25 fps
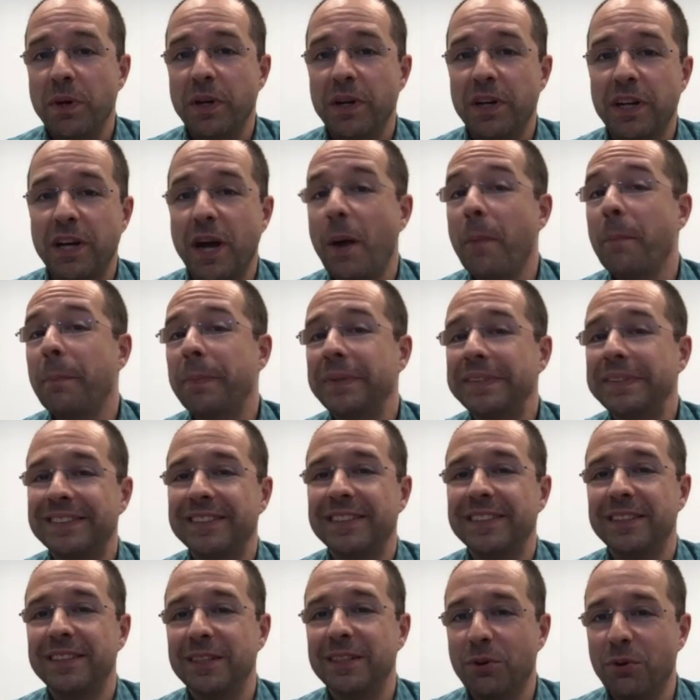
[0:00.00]

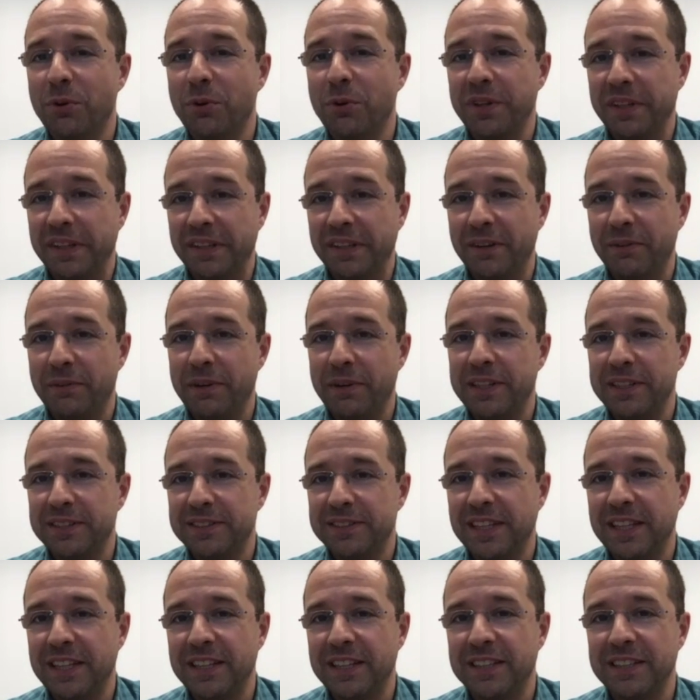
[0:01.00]
compensated accordingly, right? It's
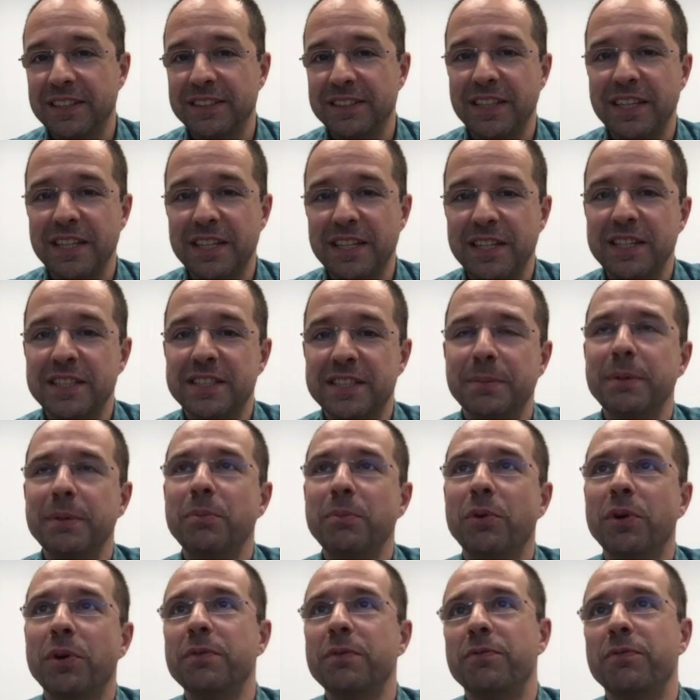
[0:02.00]
like it's a bit
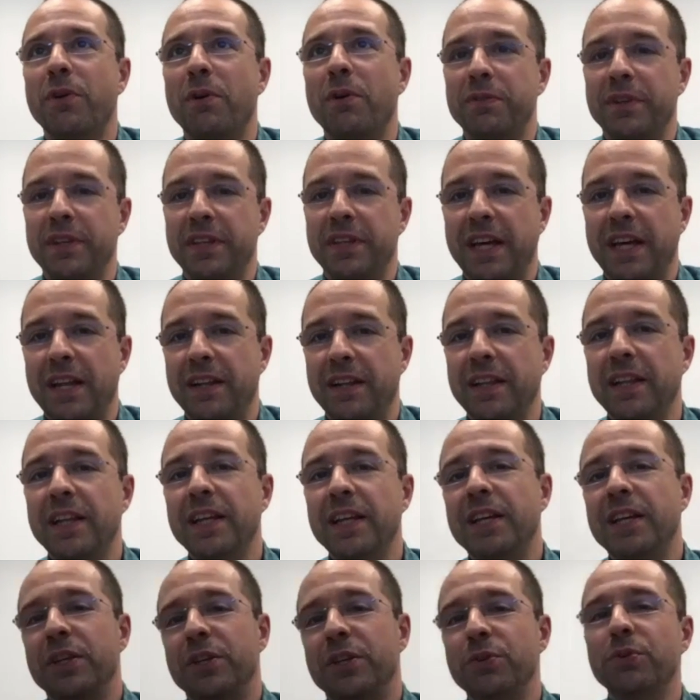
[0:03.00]
more involved than that.
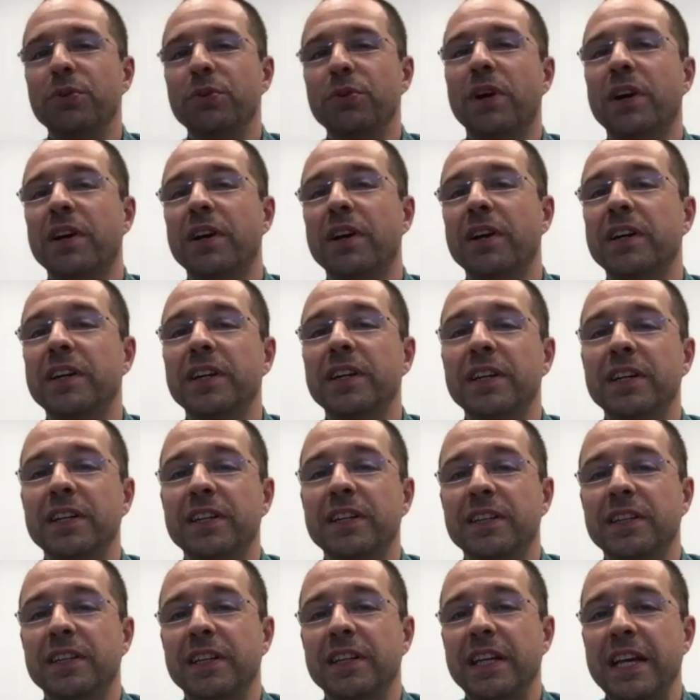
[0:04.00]
You are,
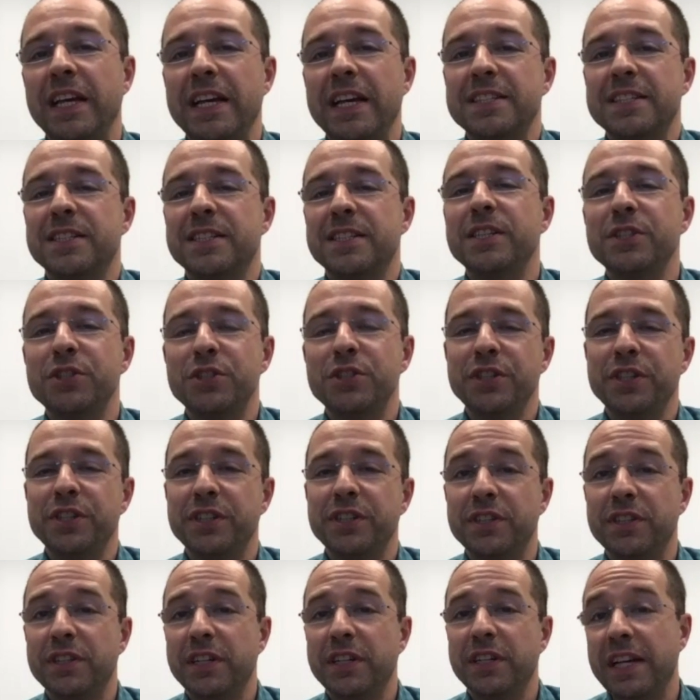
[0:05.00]
as an
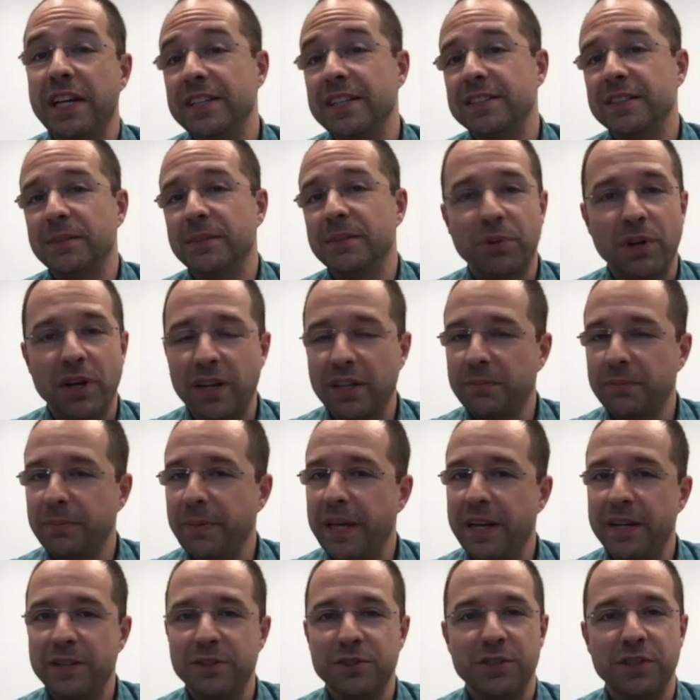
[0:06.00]
engineer, as a product
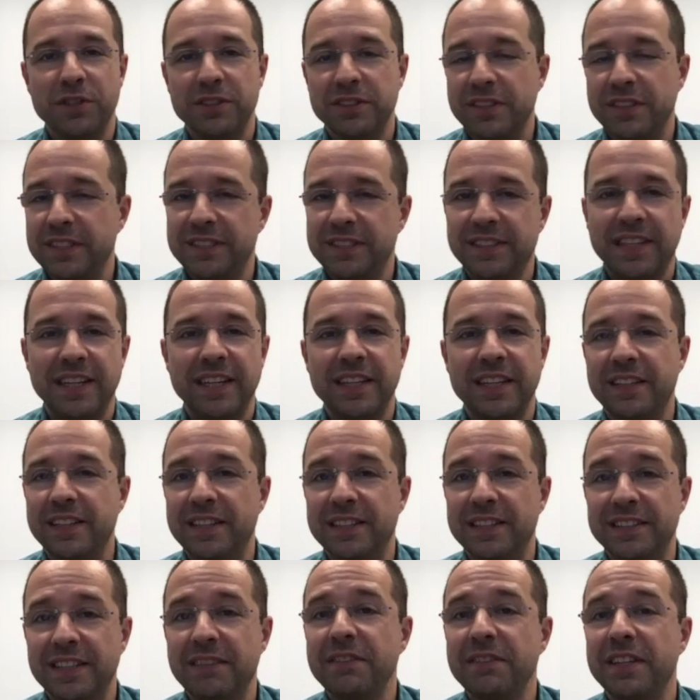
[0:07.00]
manager, as a designer,
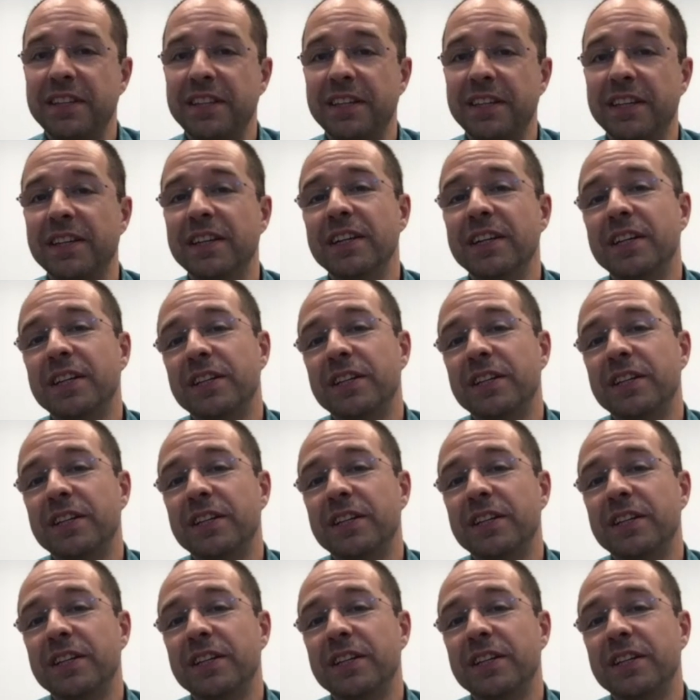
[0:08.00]
as everything,